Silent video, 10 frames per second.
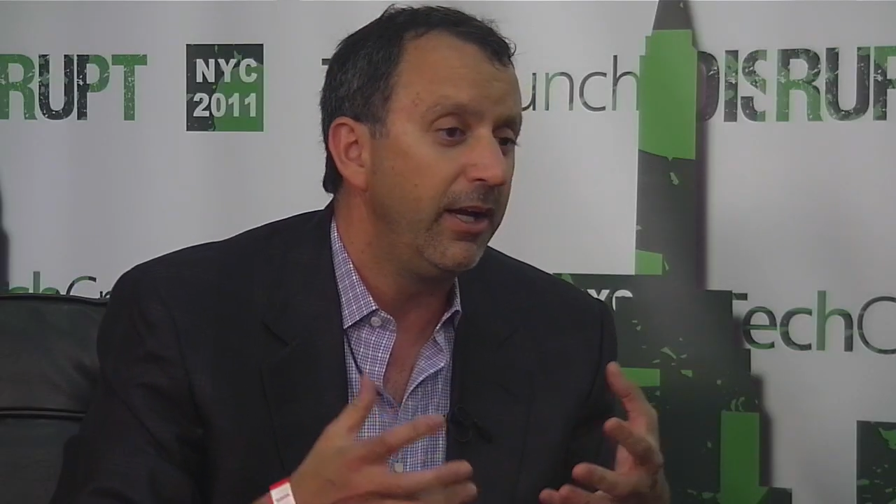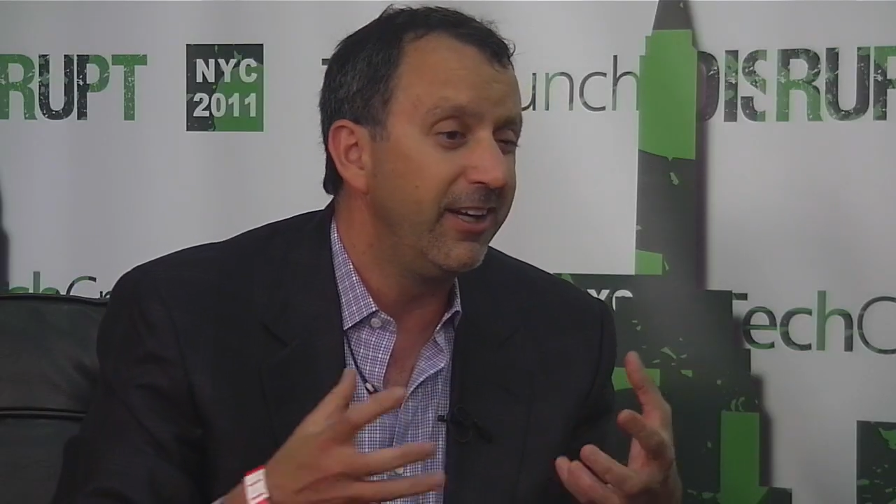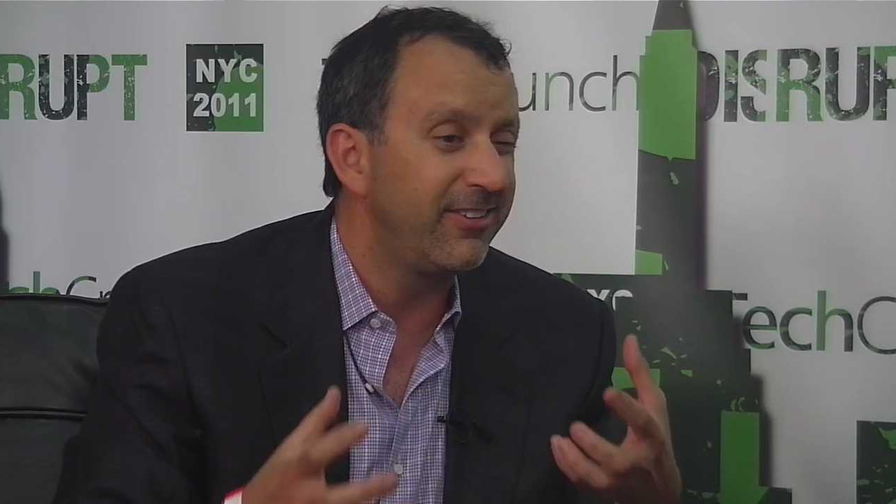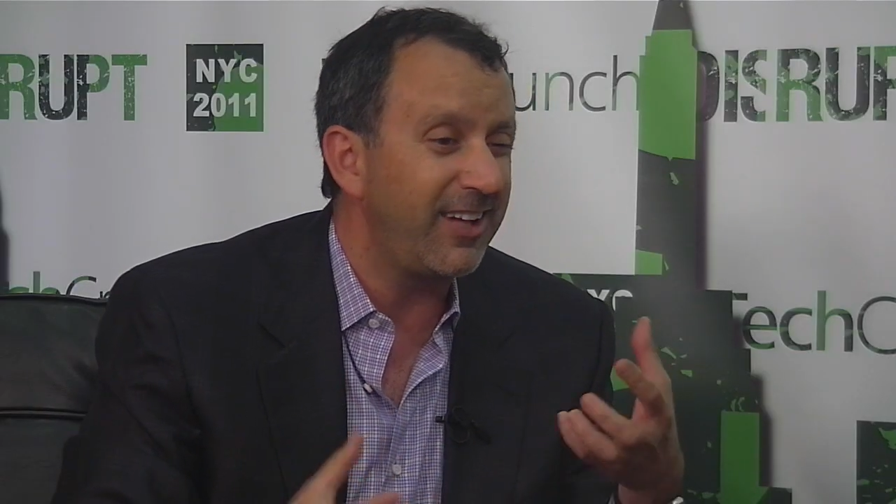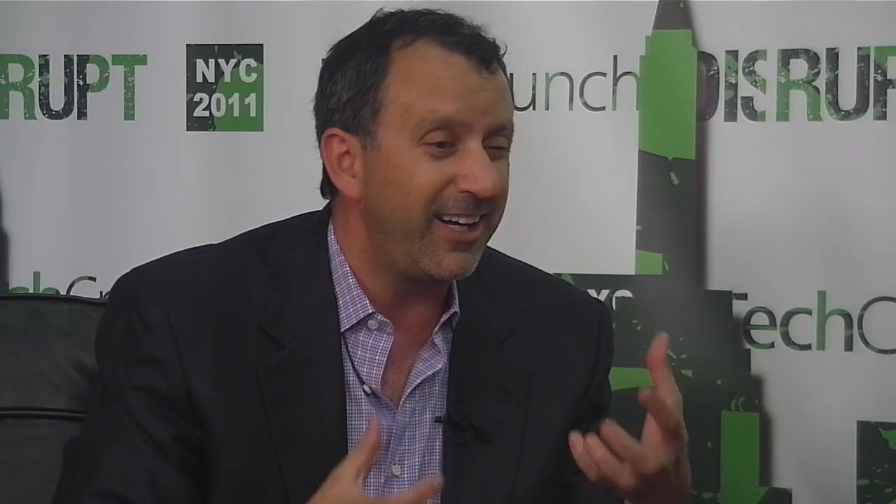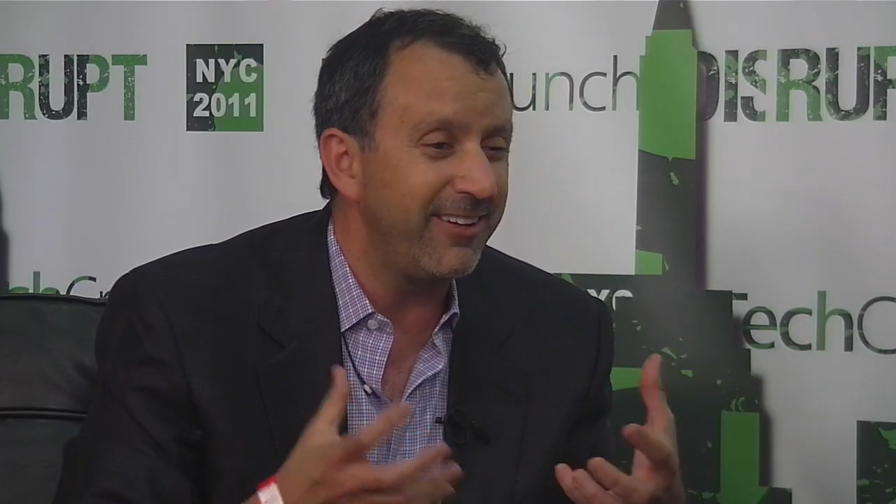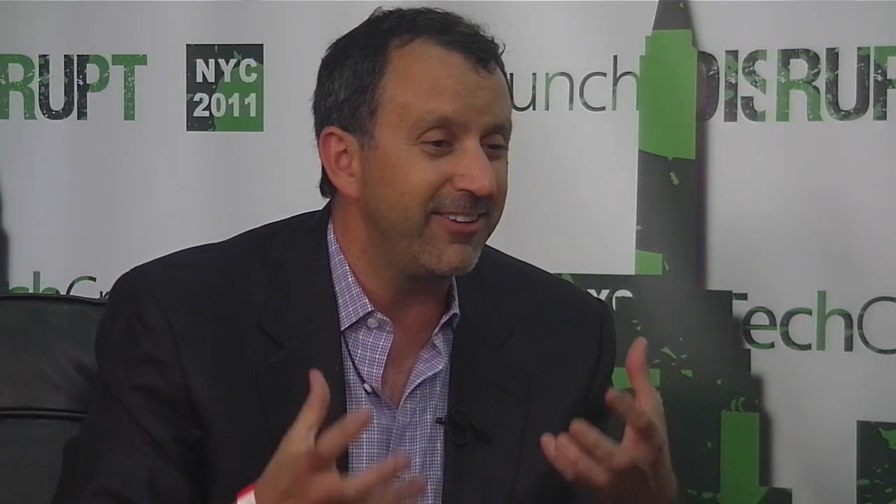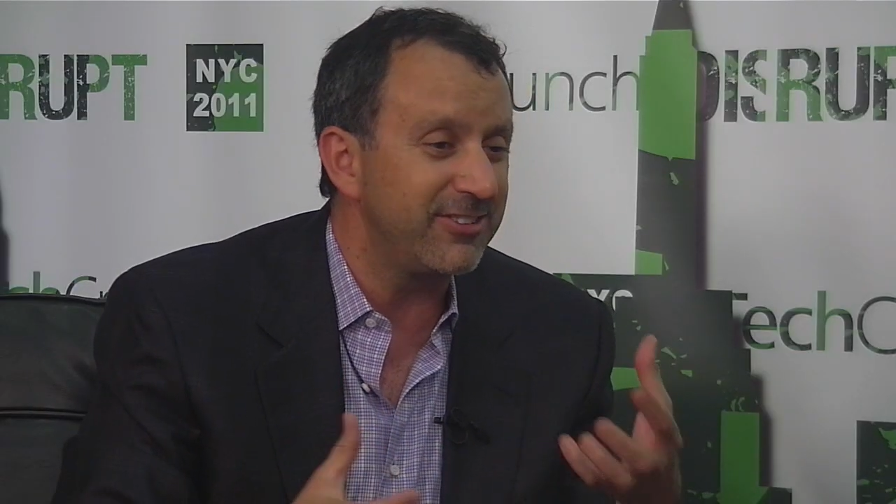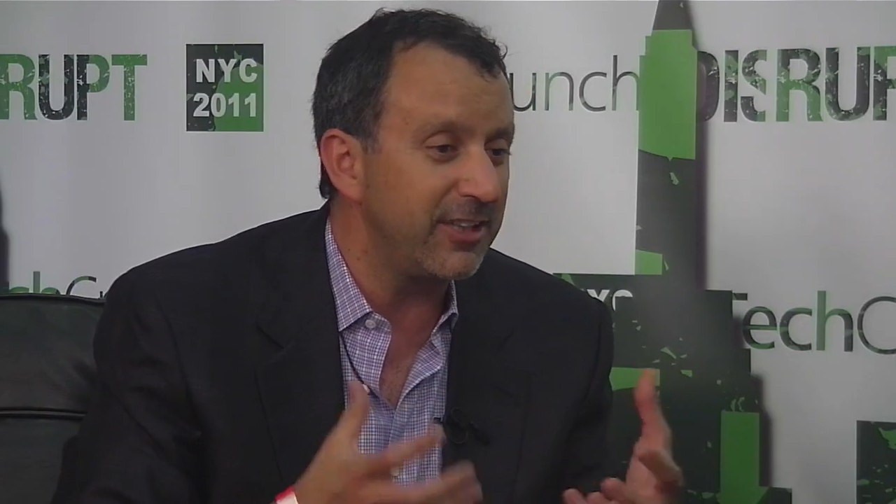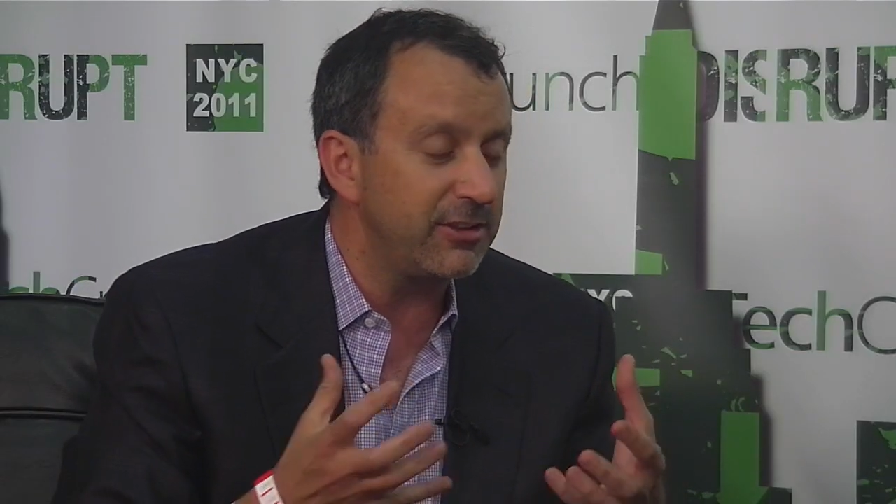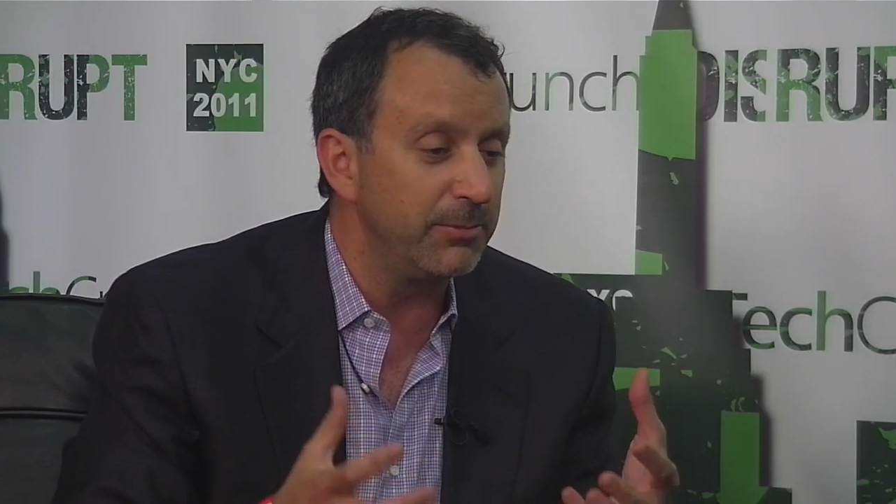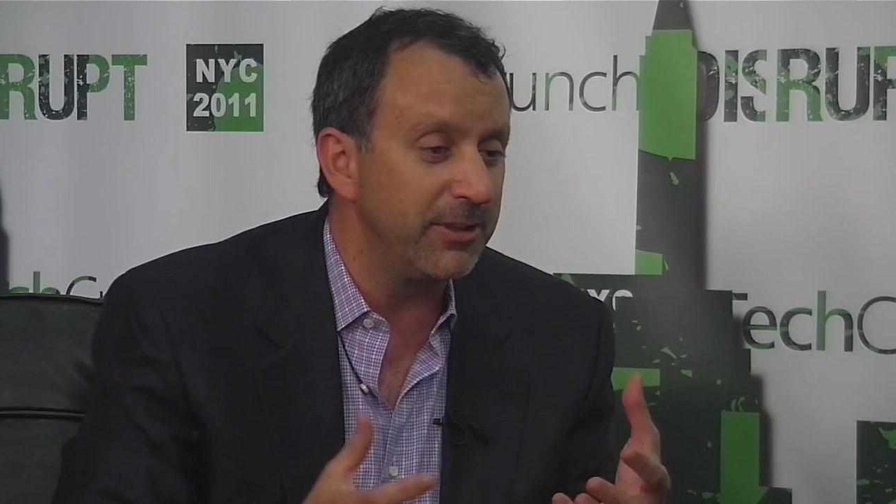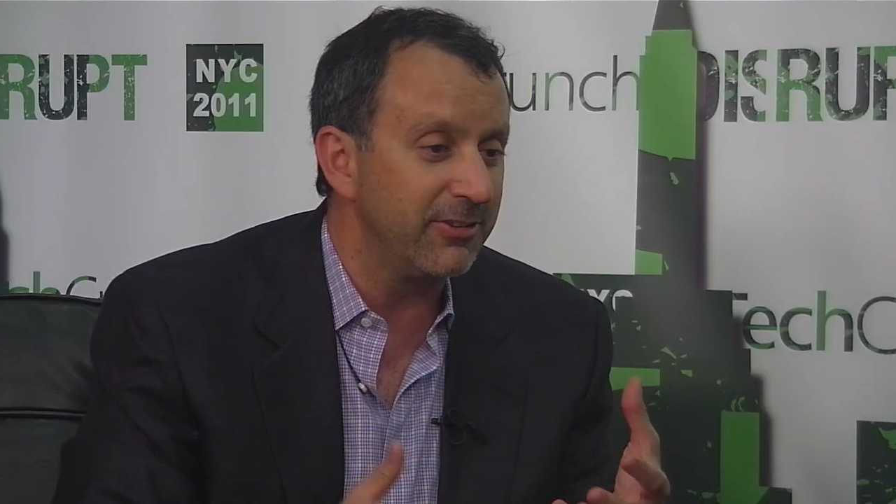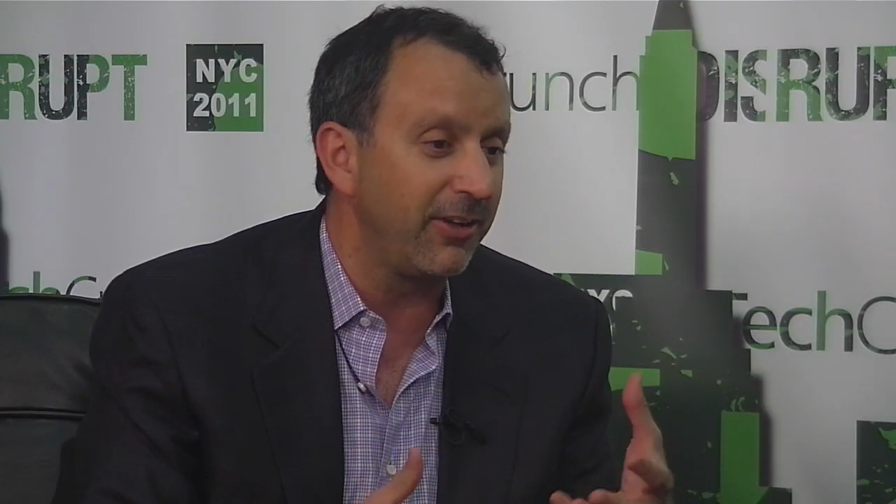it's kind of the sentiment is